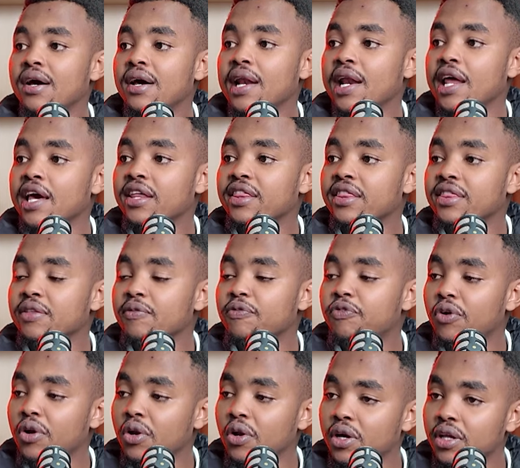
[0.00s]
like,
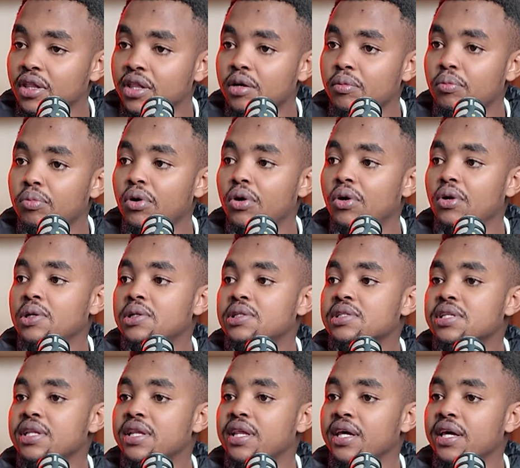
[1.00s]
following the
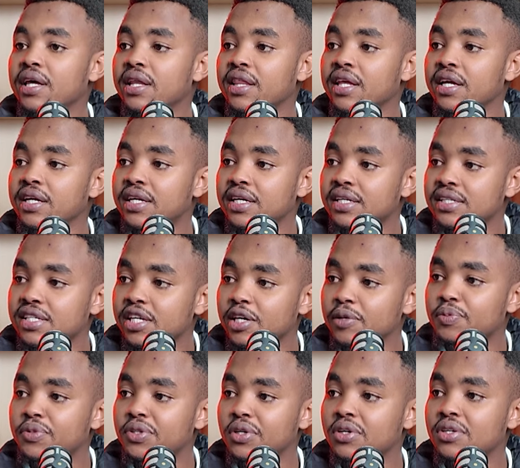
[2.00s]
balls, the spider.
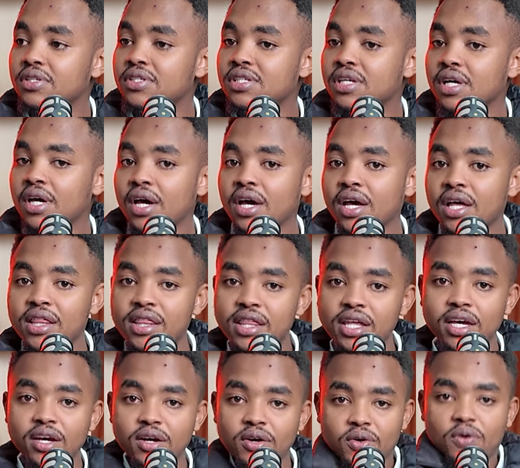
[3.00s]
Interceptions.
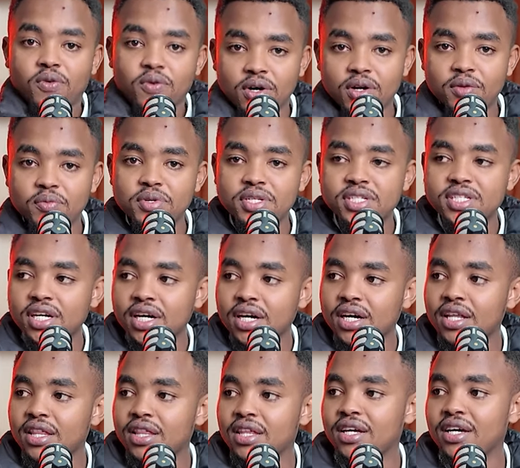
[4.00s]
The
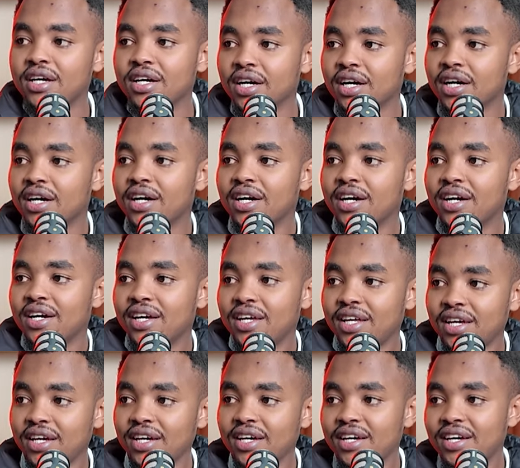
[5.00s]
Wan-Bissaka thing. Yeah.
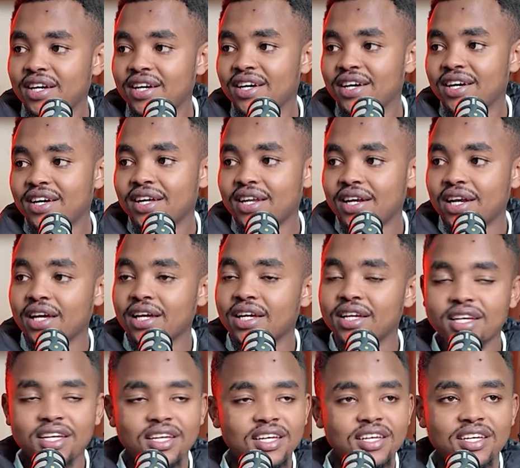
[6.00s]
Yeah? Like,
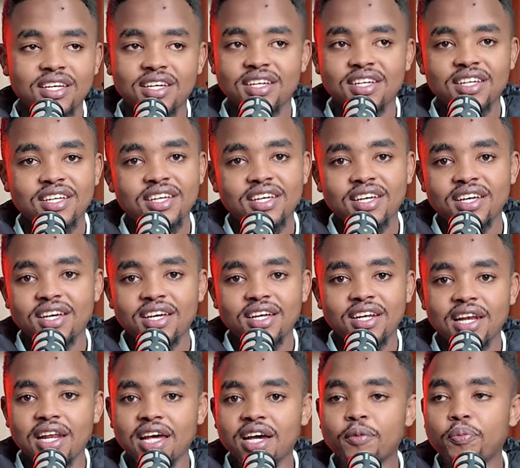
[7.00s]
eh,
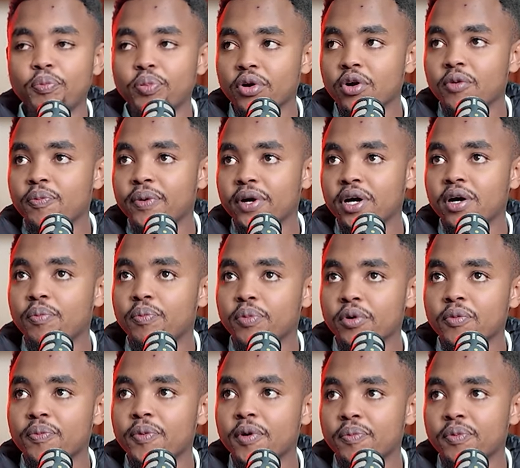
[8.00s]
like, proper,
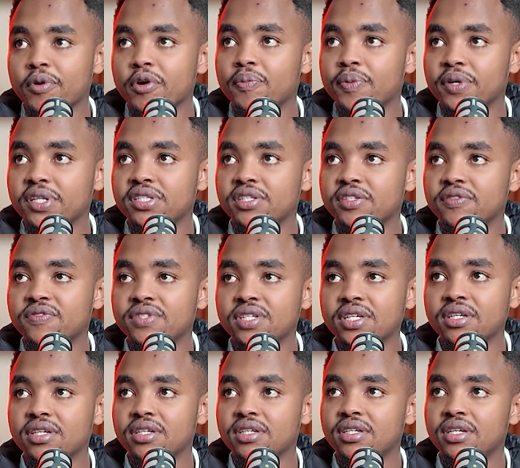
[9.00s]
proper, proper shift.
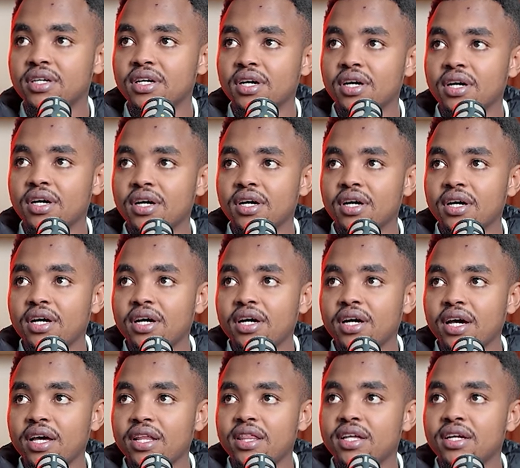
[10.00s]
And
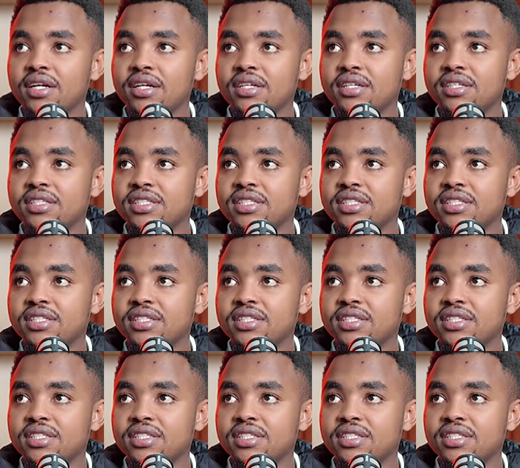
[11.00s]
I think